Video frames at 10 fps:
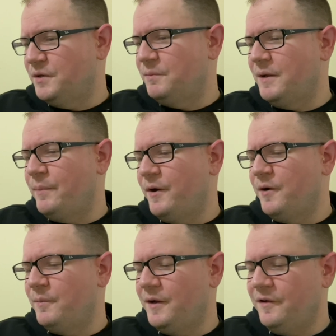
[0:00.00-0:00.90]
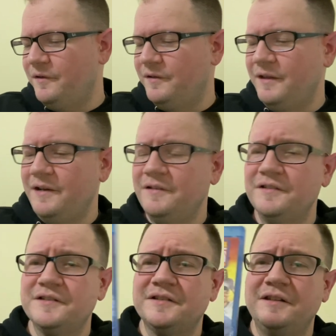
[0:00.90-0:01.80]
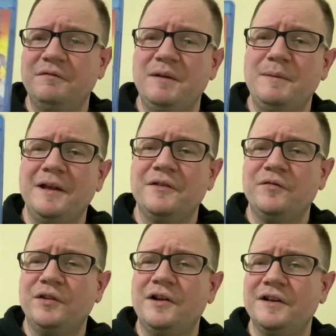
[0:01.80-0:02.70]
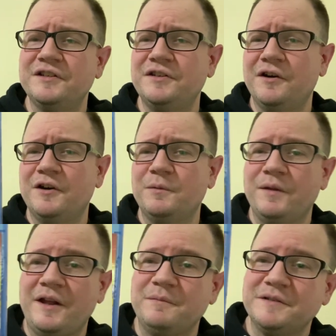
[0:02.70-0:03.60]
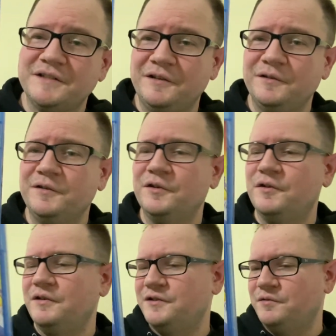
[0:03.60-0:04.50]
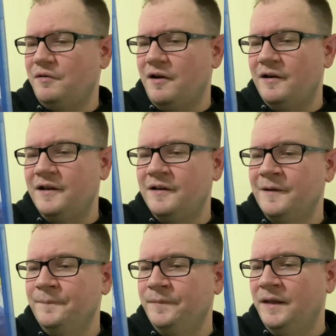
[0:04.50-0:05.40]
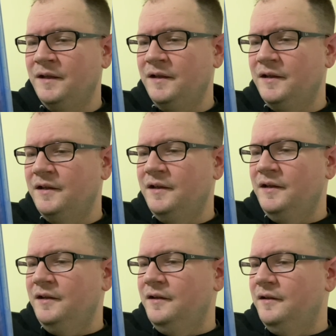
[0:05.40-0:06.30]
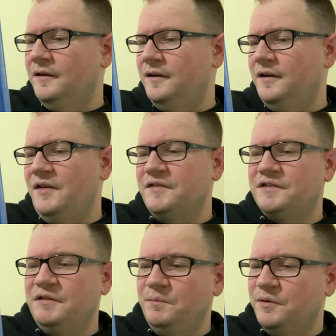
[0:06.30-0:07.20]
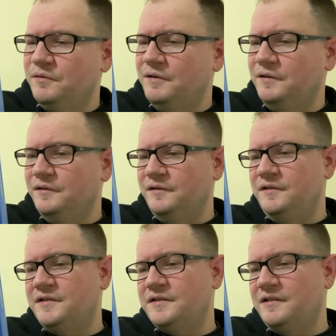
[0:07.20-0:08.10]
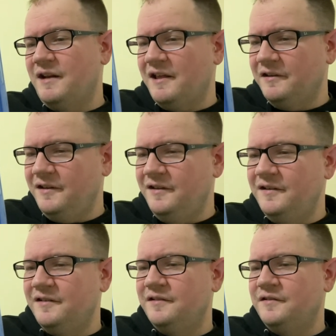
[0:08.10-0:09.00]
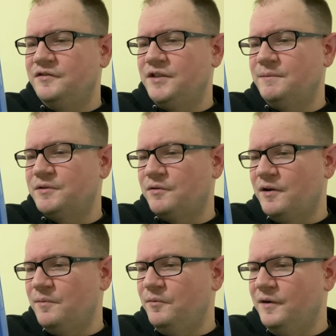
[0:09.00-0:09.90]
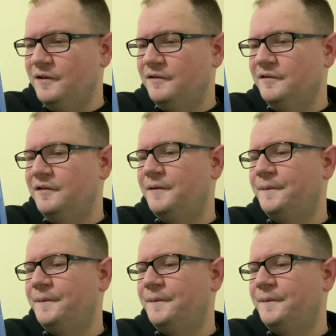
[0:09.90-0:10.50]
out by Paramount, and that is the remake of The Longest Yard with Adam Sandler, Chris Rock, uh, obviously Burt Reynolds, Nelly, James Cromwell.